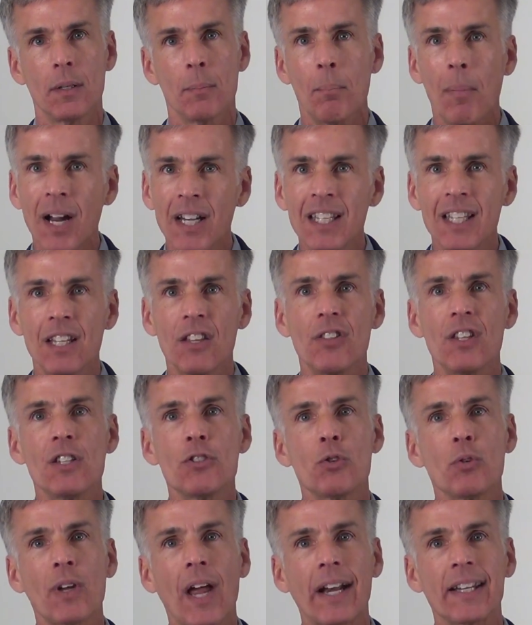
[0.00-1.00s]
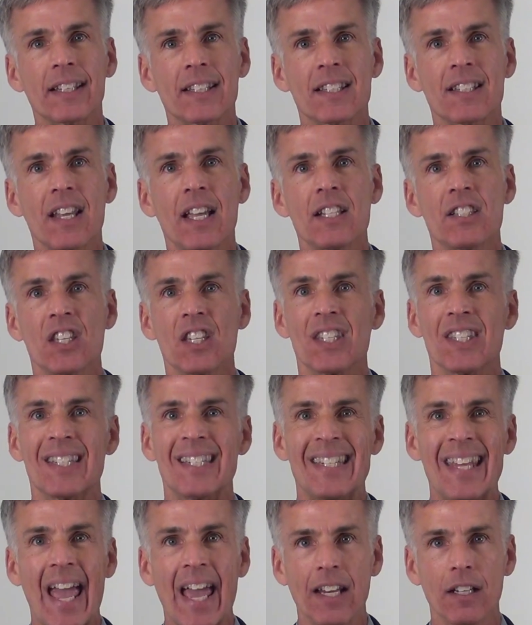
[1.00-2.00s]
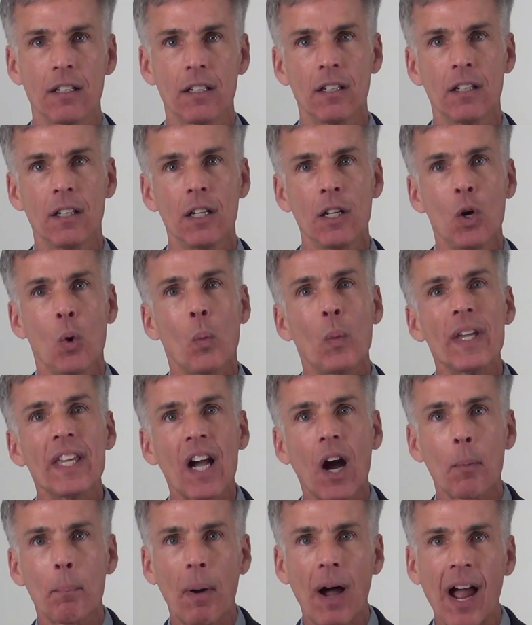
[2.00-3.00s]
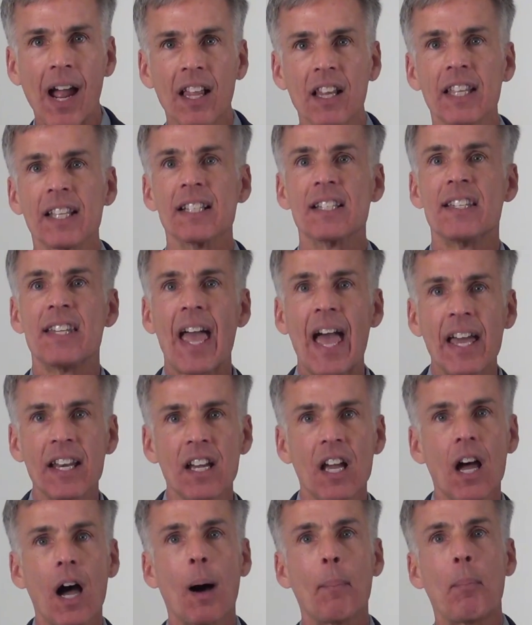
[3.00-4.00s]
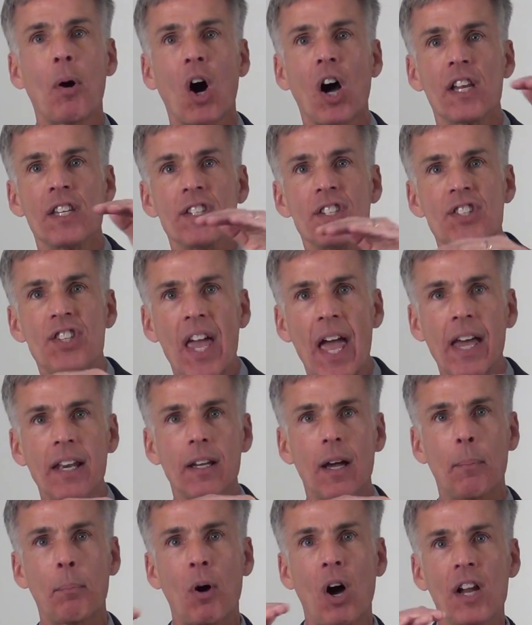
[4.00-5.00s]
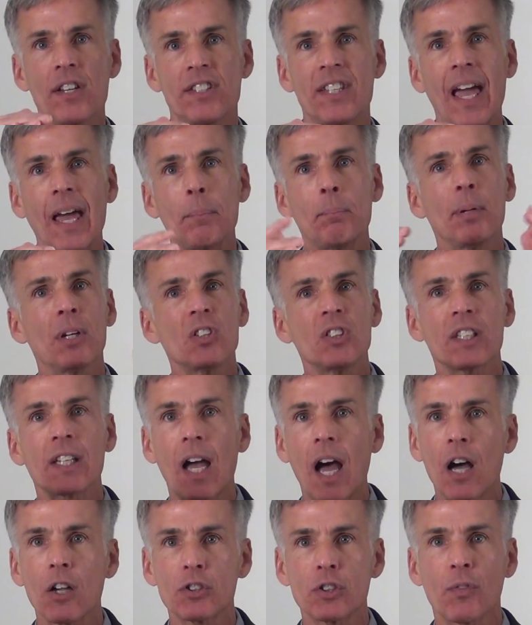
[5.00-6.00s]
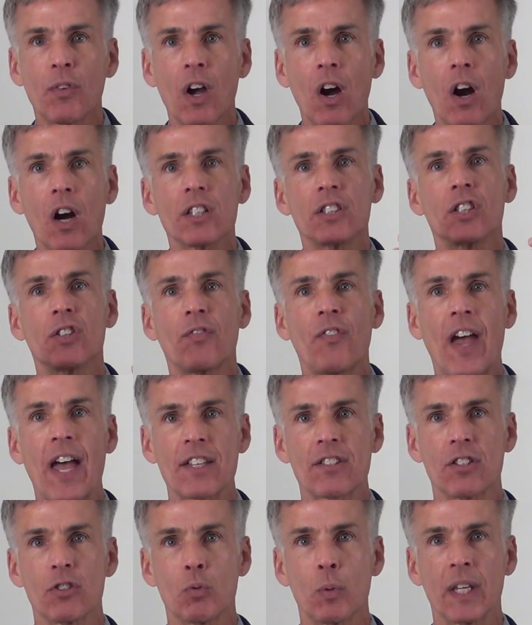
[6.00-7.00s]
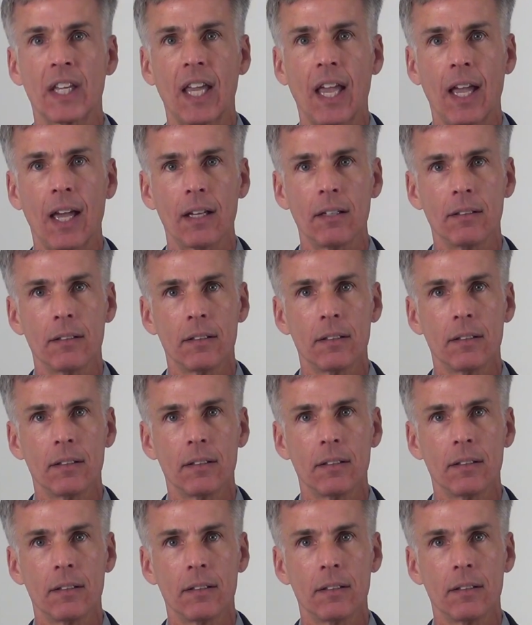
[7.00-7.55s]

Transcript: Money in these United States is debt. We are piling debt upon debt upon debt, building a house of cards as fast as we can.